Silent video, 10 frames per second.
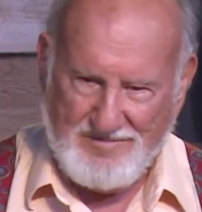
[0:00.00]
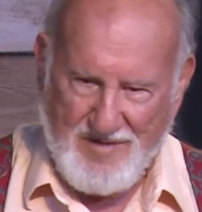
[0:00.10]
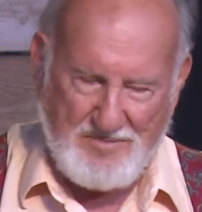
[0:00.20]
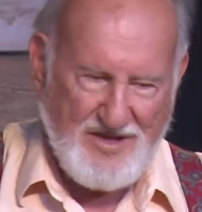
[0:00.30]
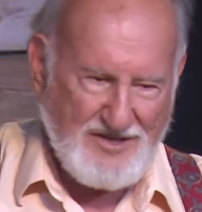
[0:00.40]

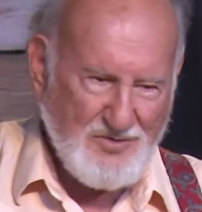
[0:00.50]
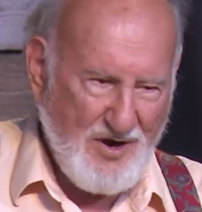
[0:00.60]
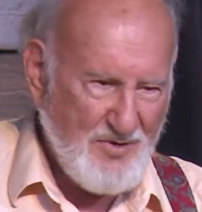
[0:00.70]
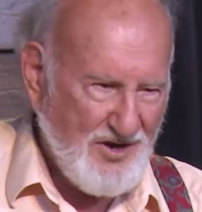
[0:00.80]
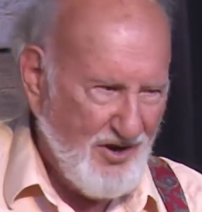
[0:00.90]
Maybe that's
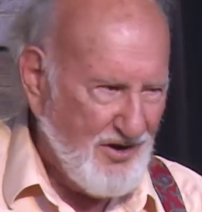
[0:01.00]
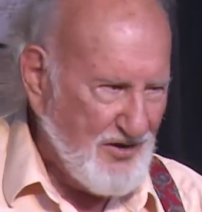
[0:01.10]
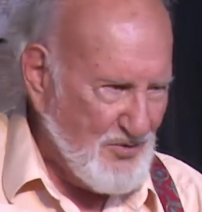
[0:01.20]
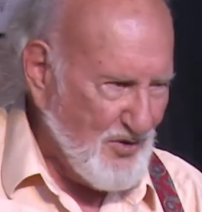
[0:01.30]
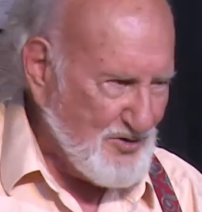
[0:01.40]
why we call
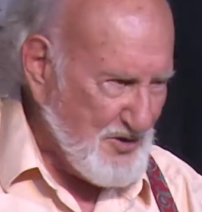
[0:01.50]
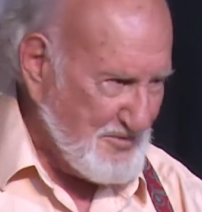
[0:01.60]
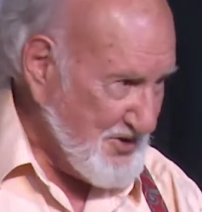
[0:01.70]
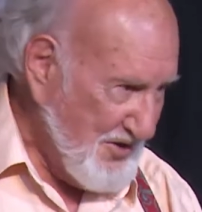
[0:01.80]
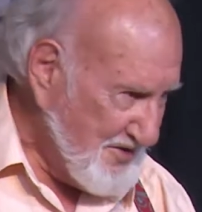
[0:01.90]
it a
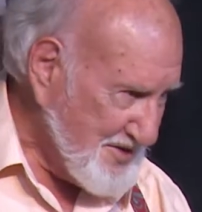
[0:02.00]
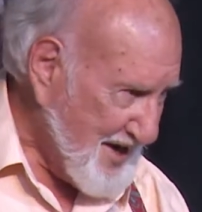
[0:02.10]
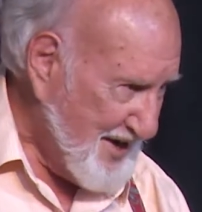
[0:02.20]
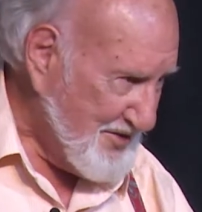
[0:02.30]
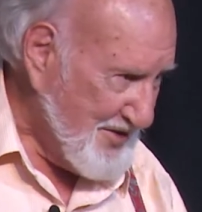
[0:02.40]
worship service.
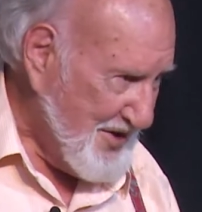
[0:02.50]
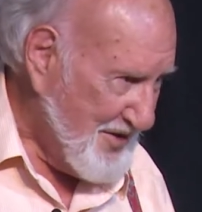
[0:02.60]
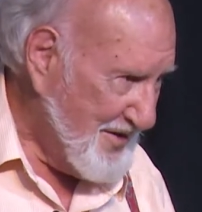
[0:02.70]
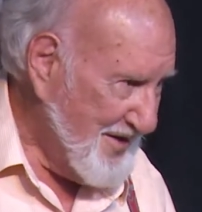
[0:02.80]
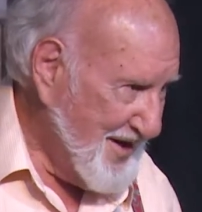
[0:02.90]
I don't
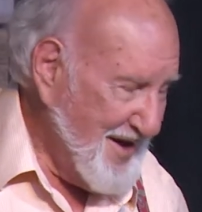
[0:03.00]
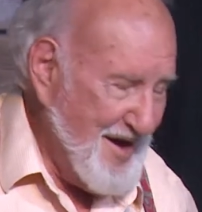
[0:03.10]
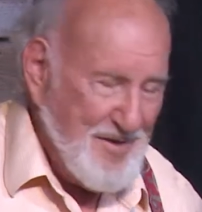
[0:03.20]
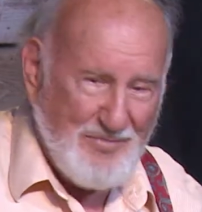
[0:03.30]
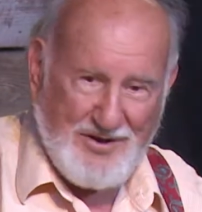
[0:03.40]
know.
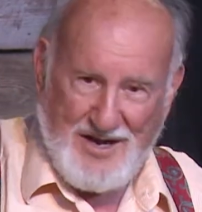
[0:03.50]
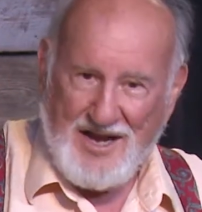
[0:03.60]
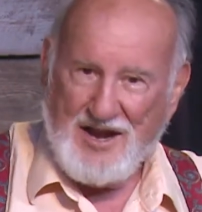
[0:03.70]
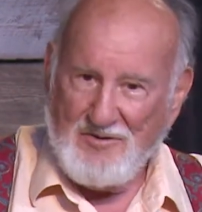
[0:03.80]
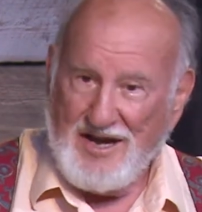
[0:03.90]
But at
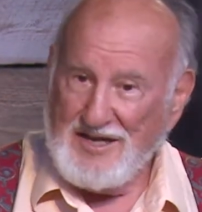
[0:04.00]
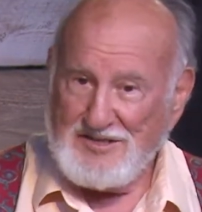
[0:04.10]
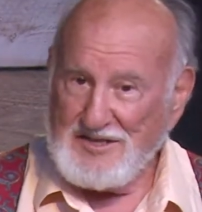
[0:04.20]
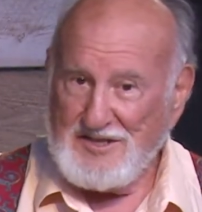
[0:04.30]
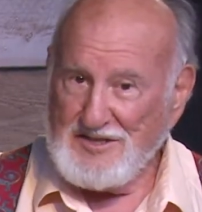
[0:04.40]
any rate, he
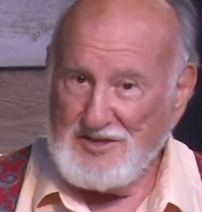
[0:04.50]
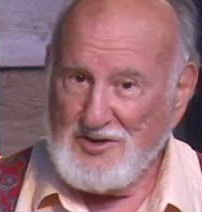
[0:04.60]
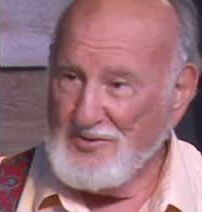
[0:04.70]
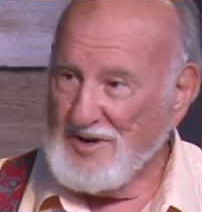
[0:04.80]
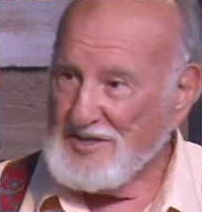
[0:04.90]
says, this is
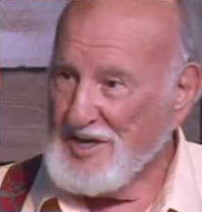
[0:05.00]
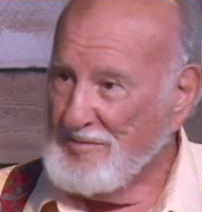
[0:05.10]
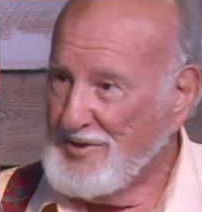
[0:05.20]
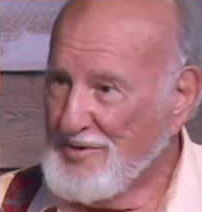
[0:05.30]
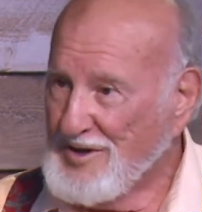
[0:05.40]
your
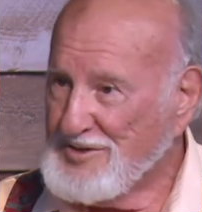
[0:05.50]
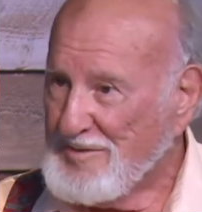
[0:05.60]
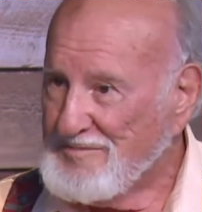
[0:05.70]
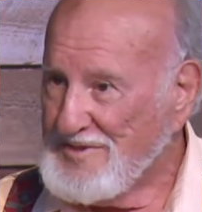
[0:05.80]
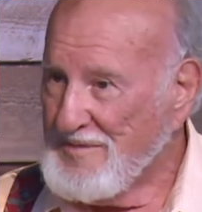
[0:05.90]
reasonable
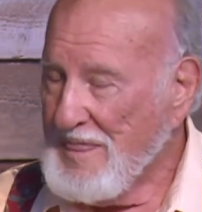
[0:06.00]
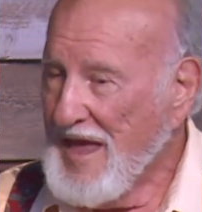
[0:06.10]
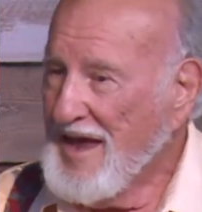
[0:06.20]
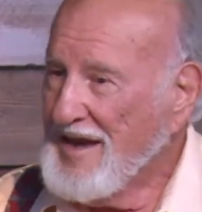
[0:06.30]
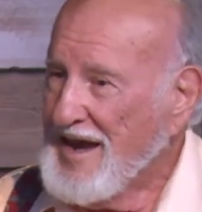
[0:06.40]
worship.
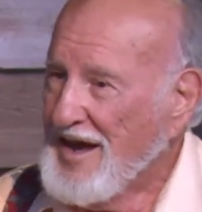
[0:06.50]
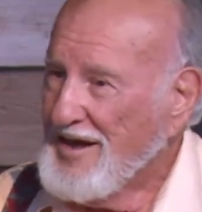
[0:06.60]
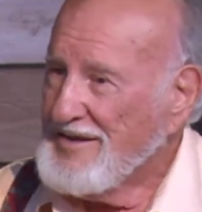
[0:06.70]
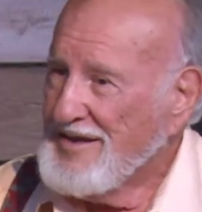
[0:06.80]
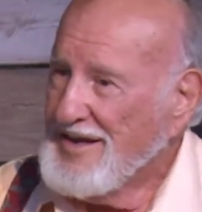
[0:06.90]

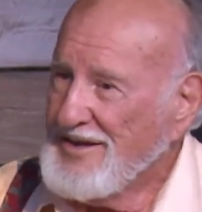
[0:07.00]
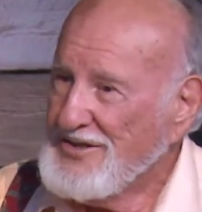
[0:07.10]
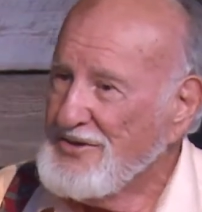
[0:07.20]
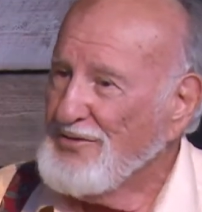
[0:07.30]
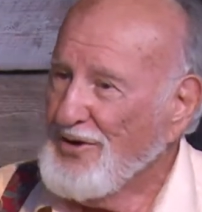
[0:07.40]
Now,
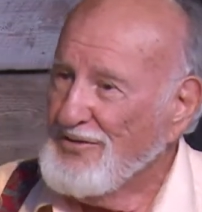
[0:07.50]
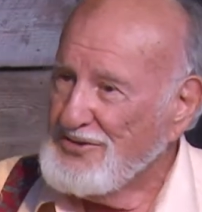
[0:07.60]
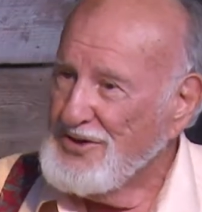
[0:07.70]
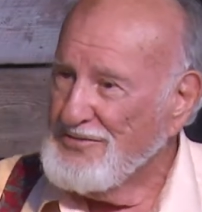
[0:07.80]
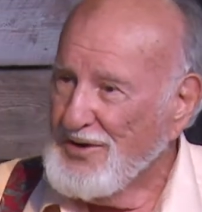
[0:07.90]
you've
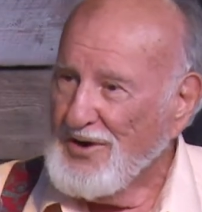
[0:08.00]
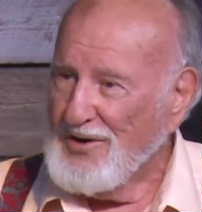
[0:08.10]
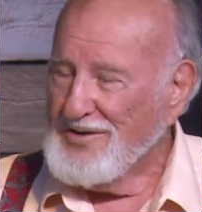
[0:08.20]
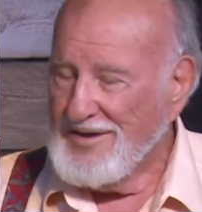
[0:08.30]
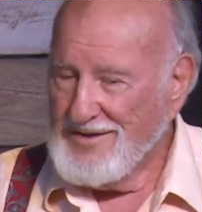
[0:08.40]

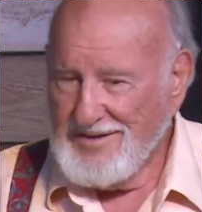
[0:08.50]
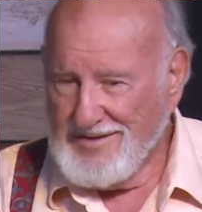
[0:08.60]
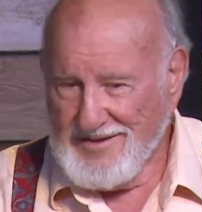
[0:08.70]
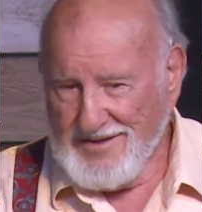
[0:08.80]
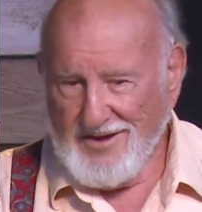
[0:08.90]
heard
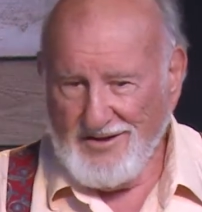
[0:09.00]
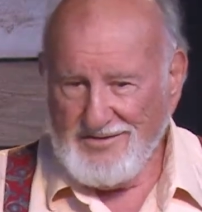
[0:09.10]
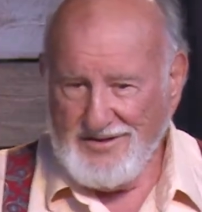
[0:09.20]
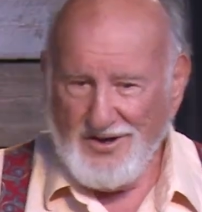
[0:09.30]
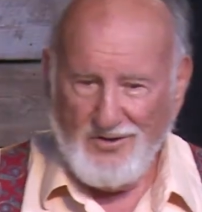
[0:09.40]

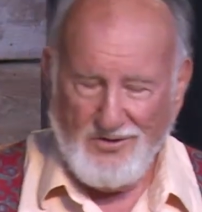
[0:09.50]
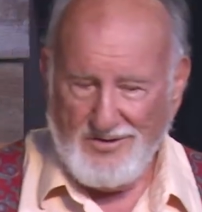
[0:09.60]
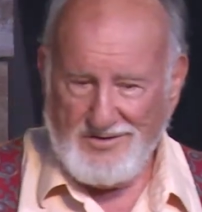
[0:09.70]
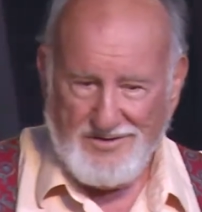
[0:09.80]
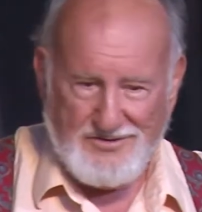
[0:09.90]
the
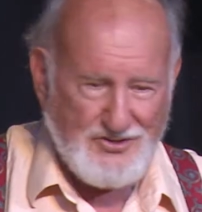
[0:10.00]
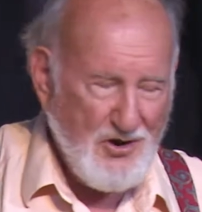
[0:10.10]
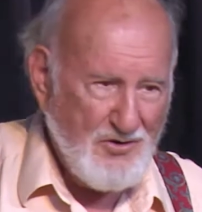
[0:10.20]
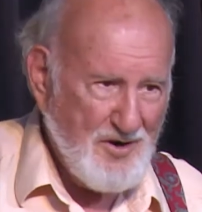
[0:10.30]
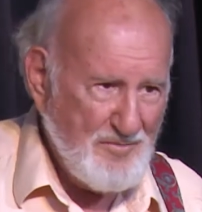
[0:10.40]
old
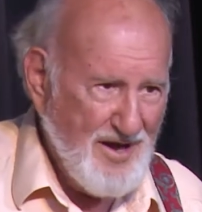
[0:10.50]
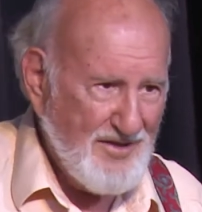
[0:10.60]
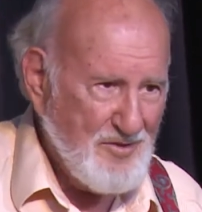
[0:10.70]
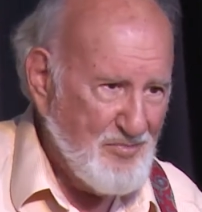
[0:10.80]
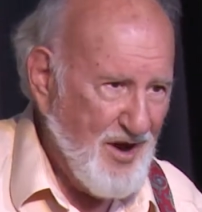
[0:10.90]
joke
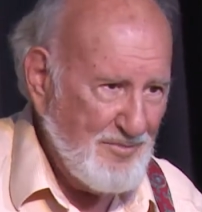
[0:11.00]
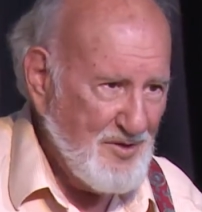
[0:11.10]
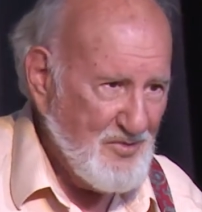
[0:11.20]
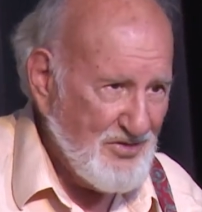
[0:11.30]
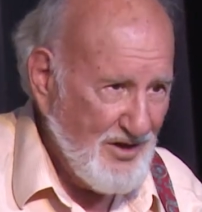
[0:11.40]
about the
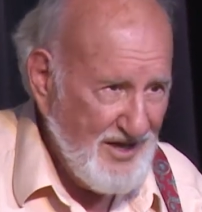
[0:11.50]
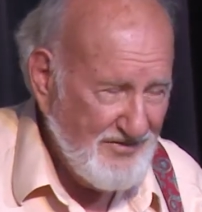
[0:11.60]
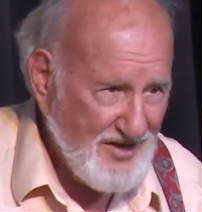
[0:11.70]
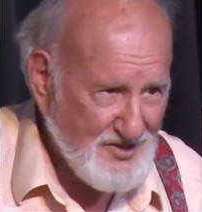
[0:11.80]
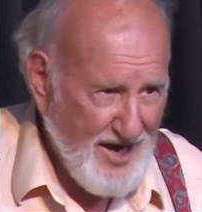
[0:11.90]
problem with the
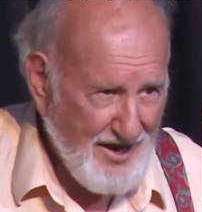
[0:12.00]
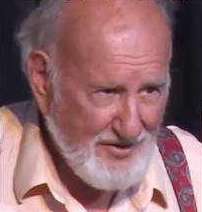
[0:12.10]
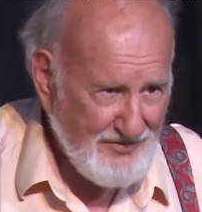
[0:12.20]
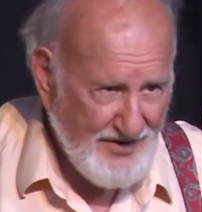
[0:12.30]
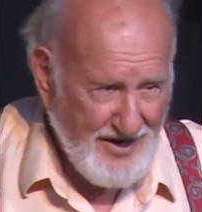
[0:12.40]
living
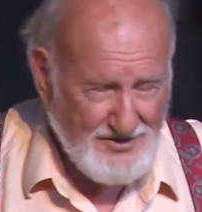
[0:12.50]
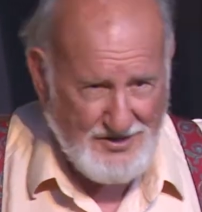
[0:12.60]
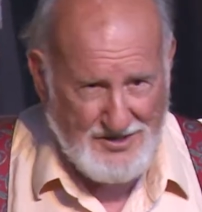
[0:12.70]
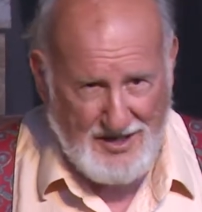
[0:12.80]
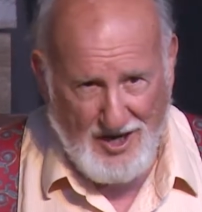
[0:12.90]
sacrifice
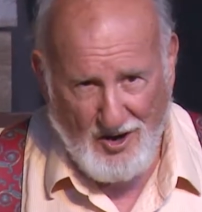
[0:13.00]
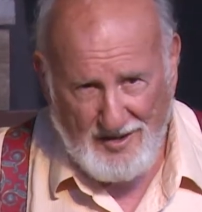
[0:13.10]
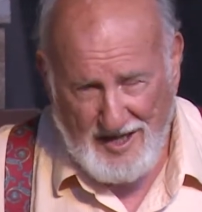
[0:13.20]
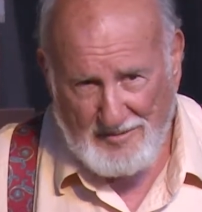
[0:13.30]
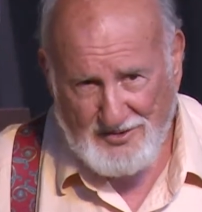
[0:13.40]
is it
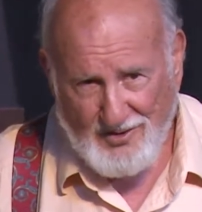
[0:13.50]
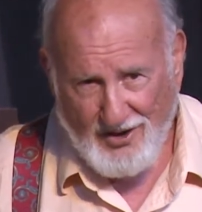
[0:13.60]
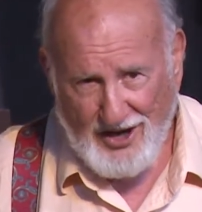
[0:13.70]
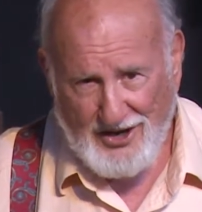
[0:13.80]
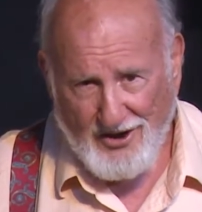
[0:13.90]
keeps
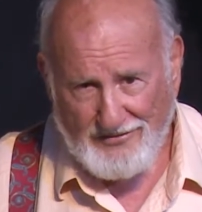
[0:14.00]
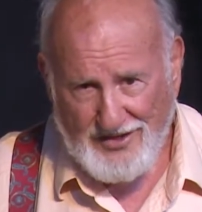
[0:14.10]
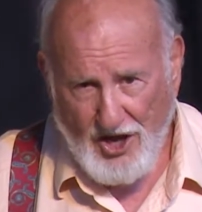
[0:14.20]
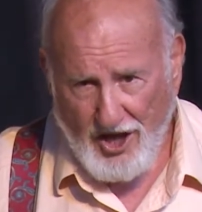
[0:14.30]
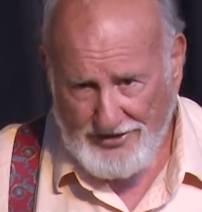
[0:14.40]
crawling off
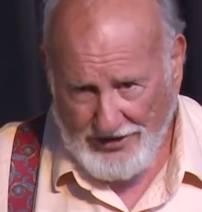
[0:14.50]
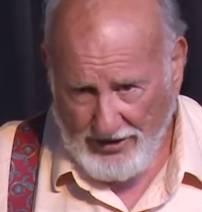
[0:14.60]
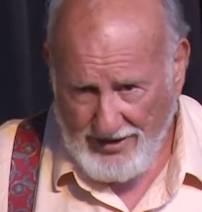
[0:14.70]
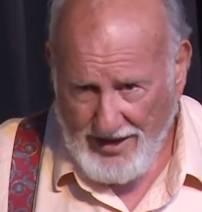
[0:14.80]
the altar.